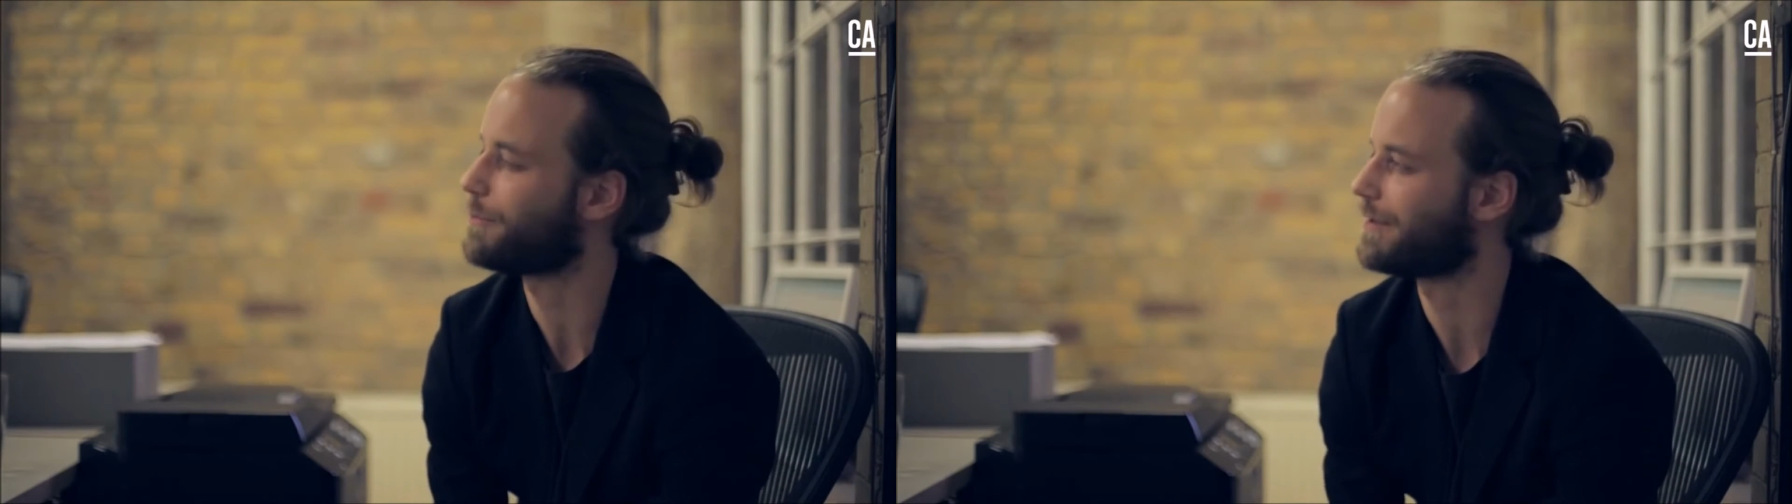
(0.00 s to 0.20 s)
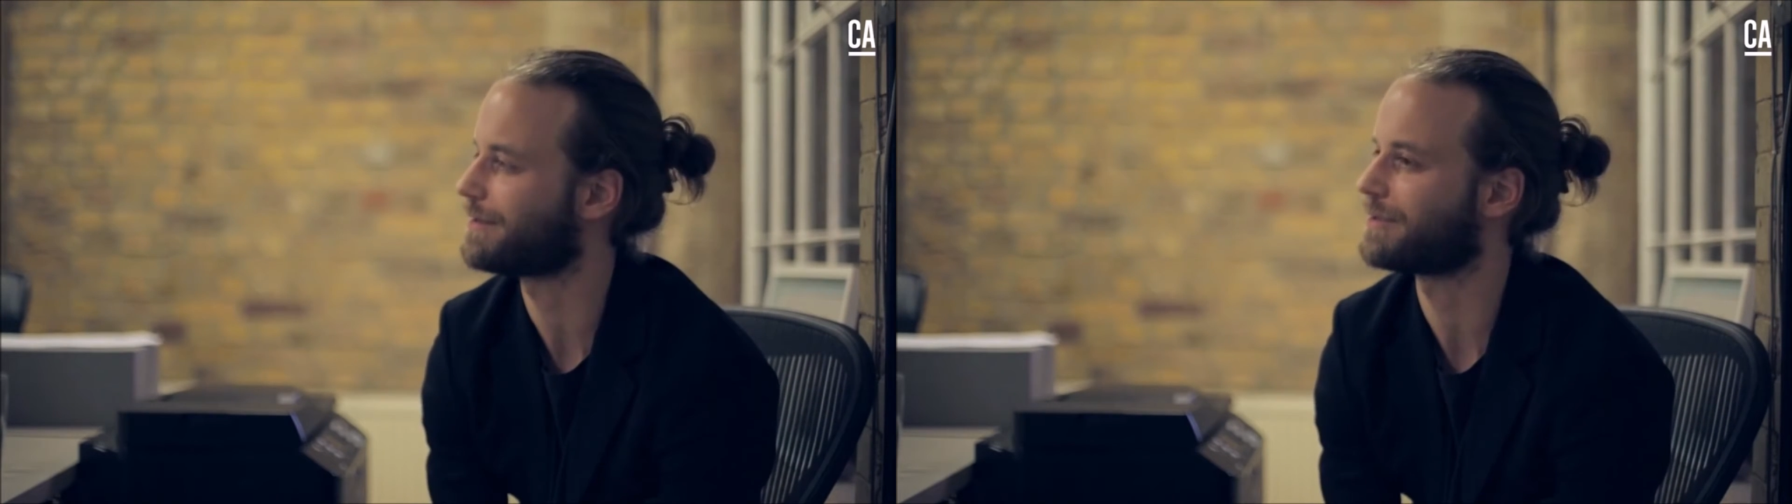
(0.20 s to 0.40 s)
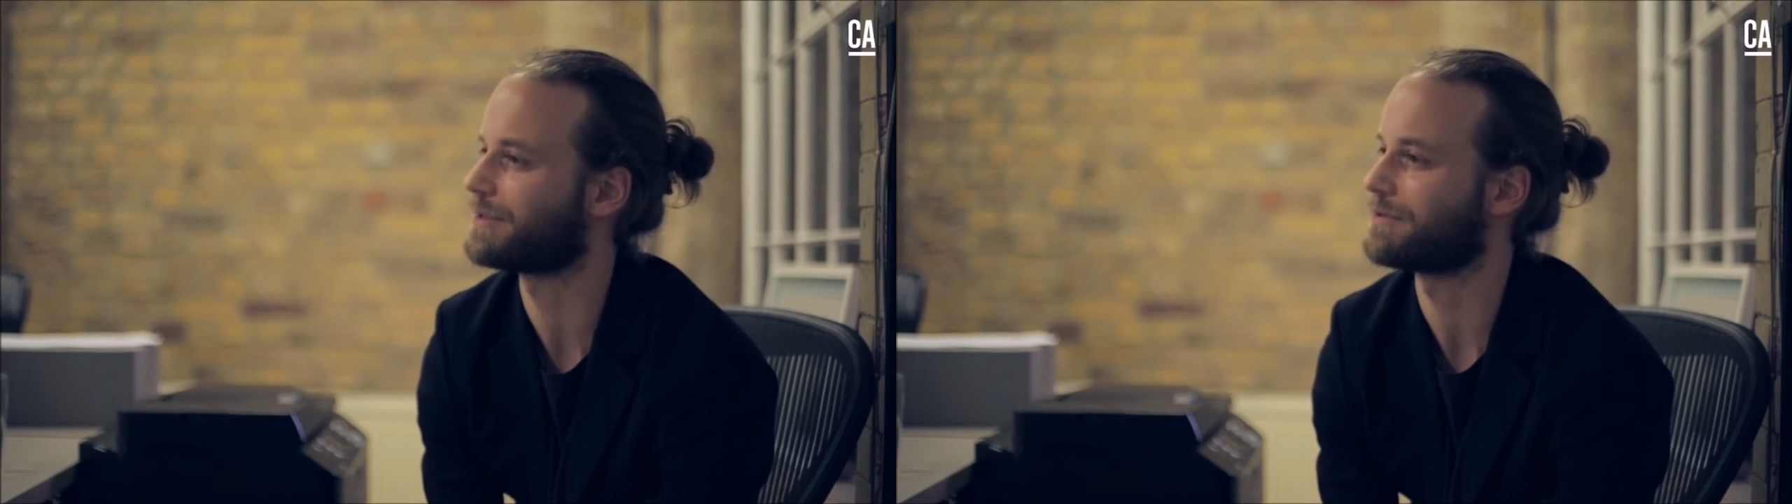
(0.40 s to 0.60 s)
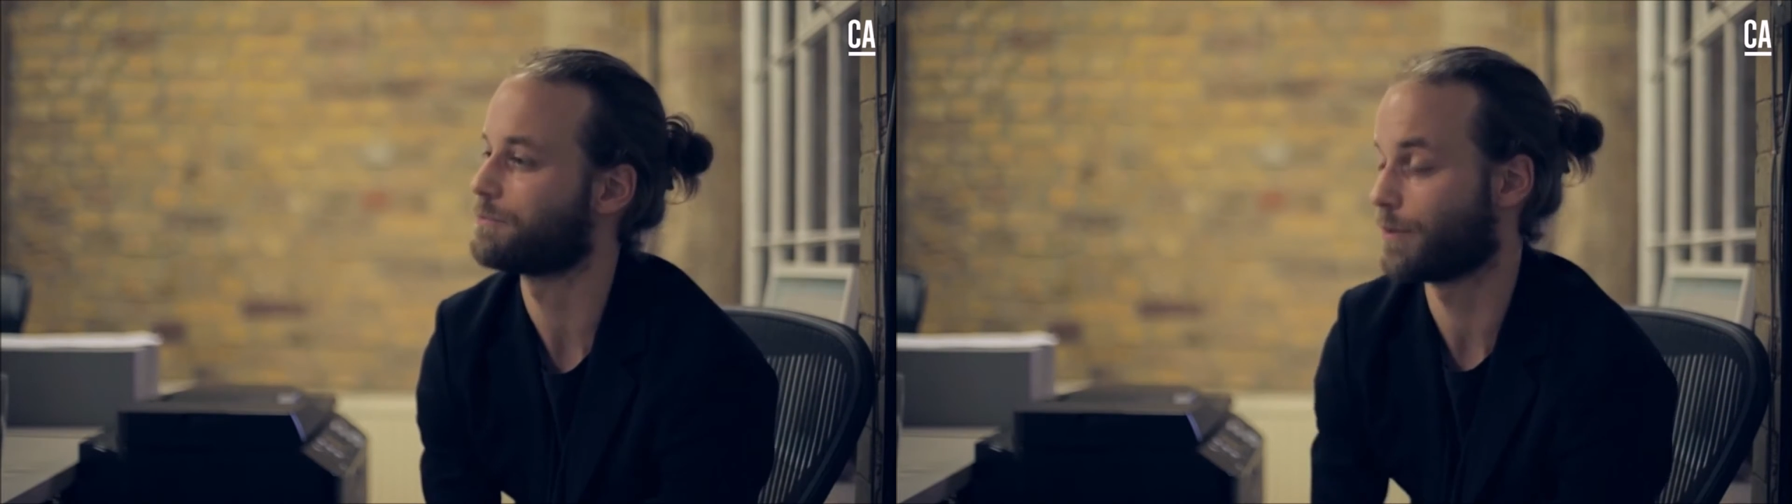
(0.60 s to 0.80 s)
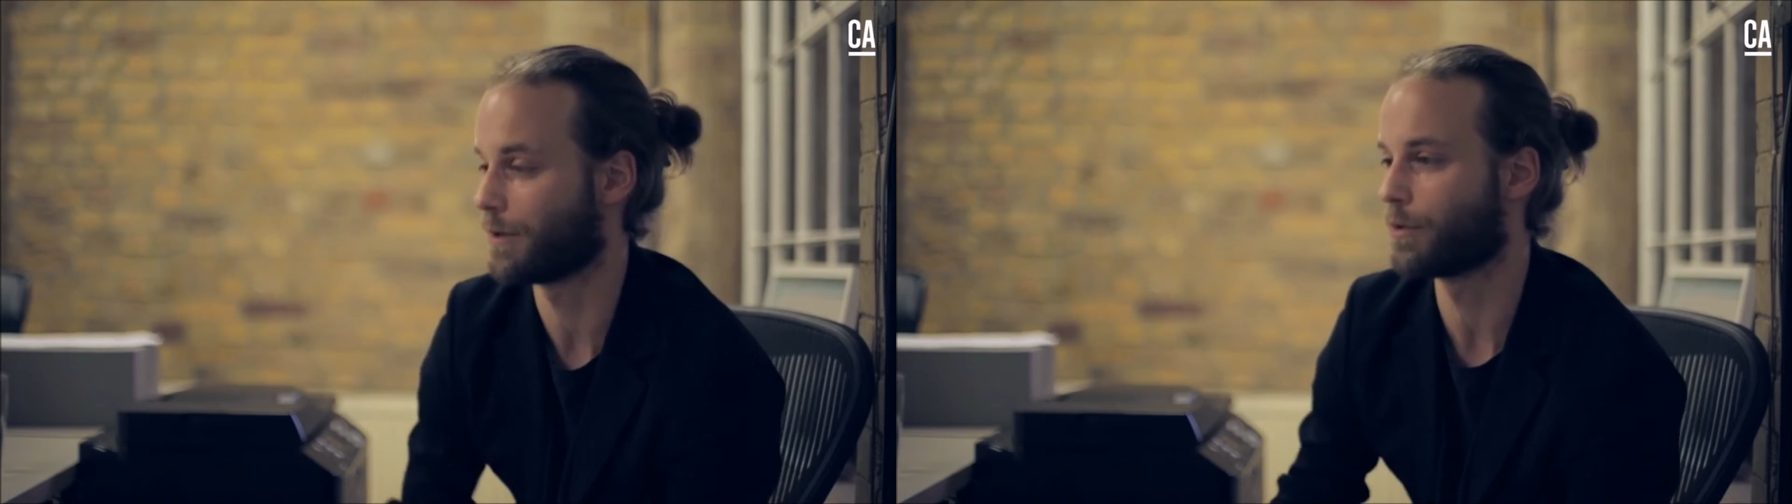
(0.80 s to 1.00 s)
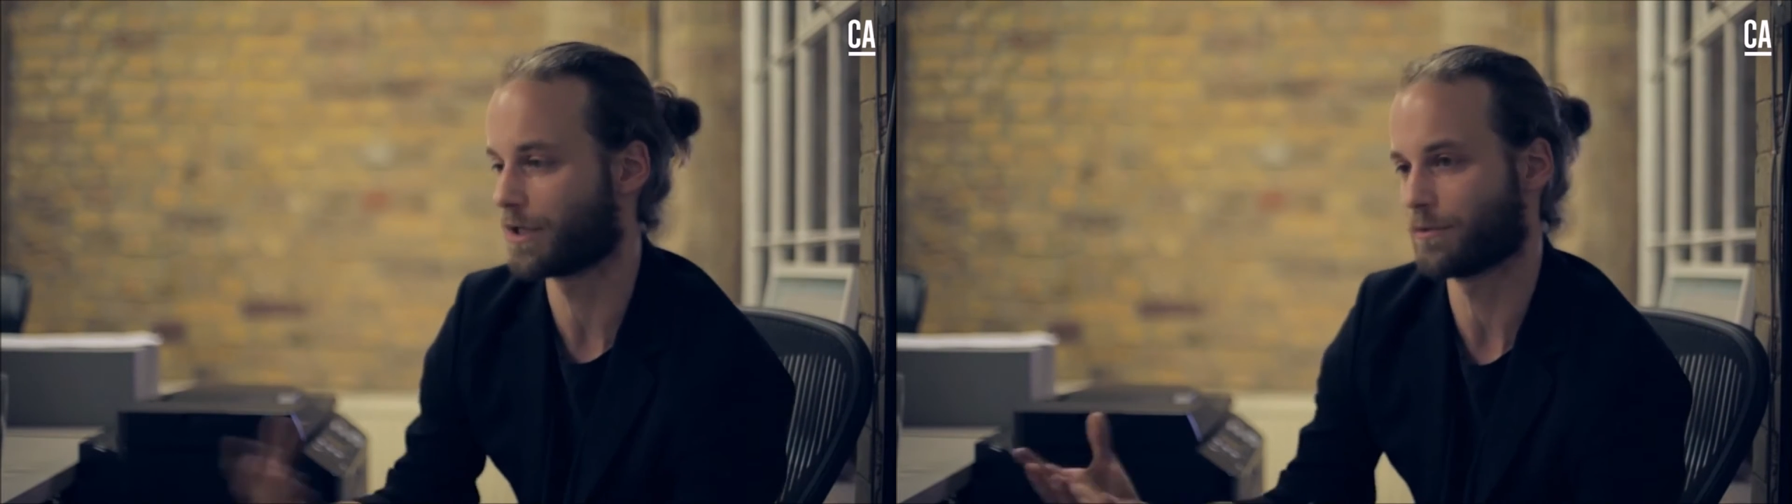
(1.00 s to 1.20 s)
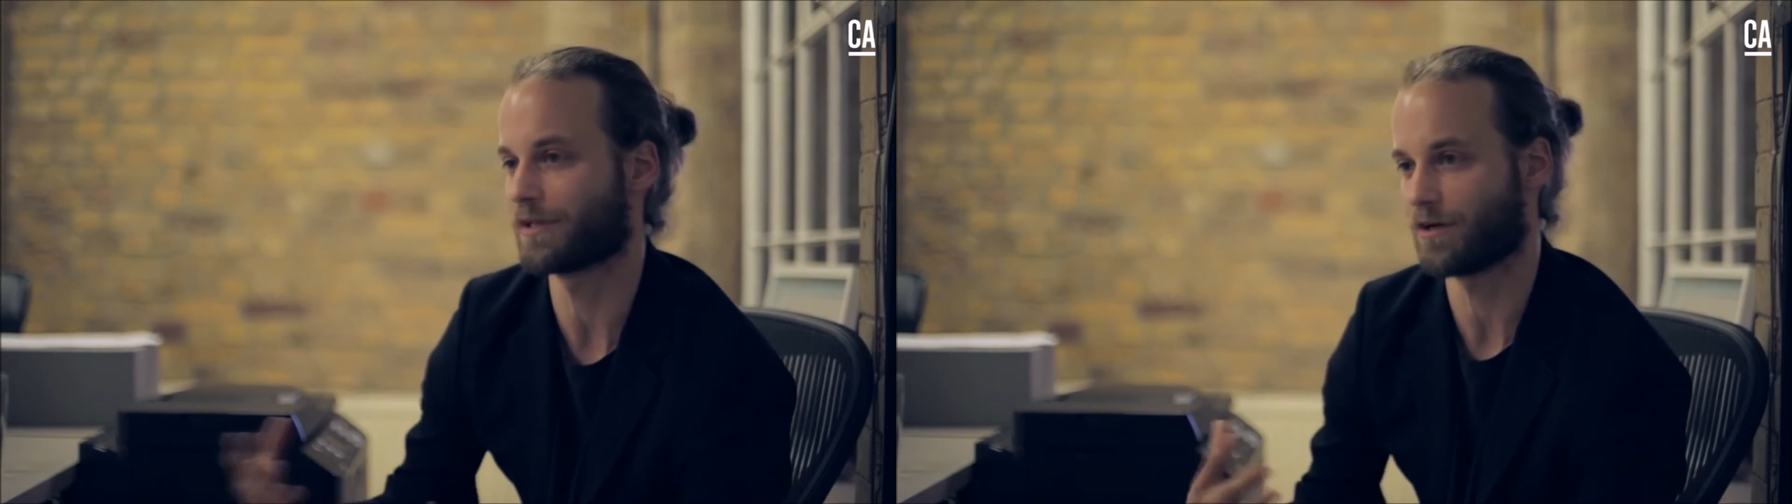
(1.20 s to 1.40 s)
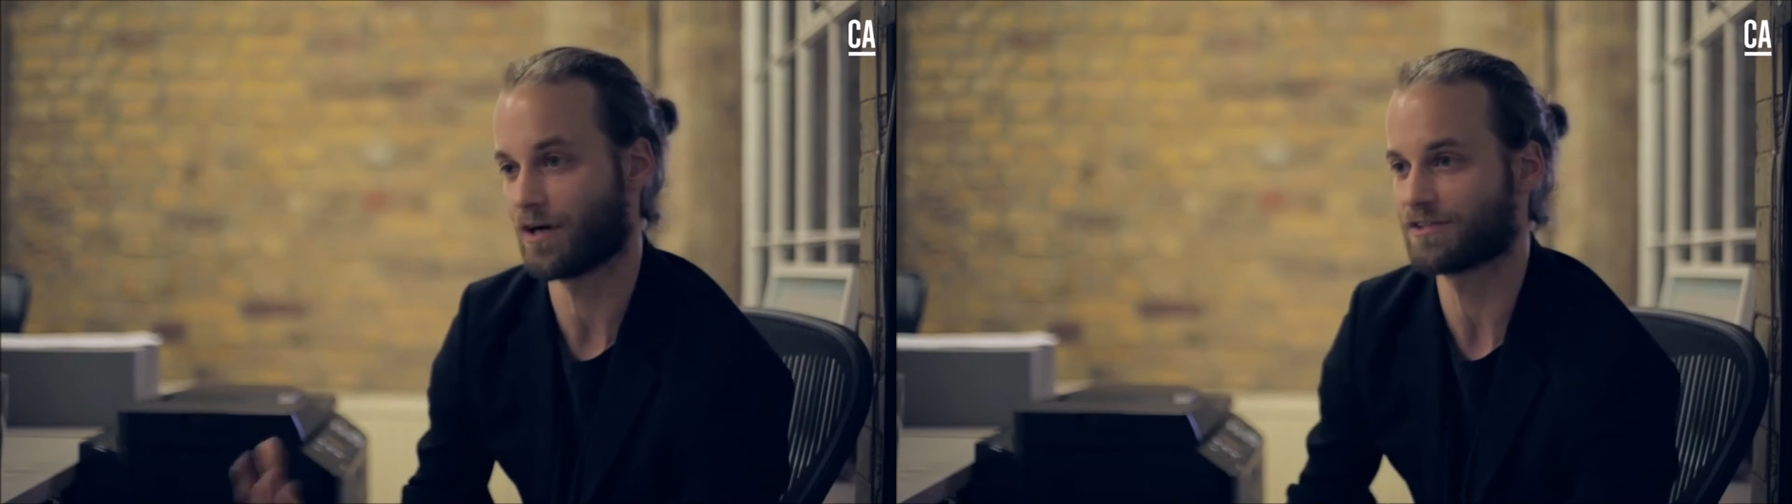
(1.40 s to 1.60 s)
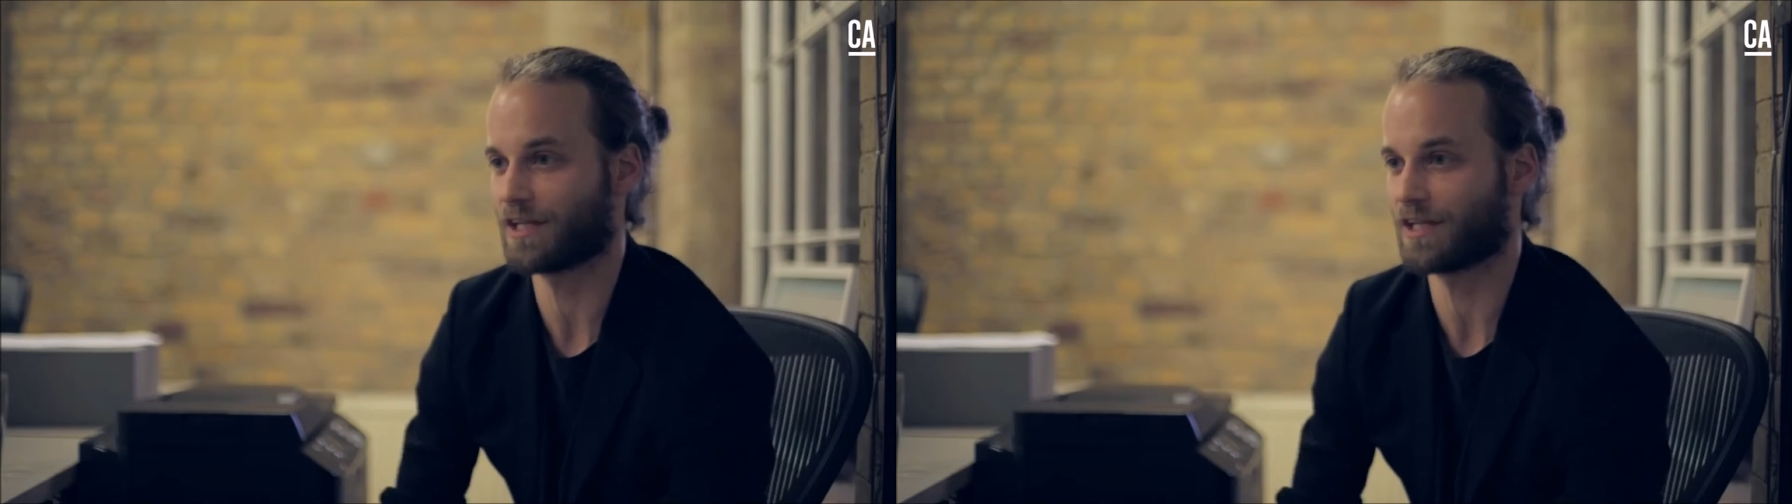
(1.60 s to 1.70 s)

when working with the guys,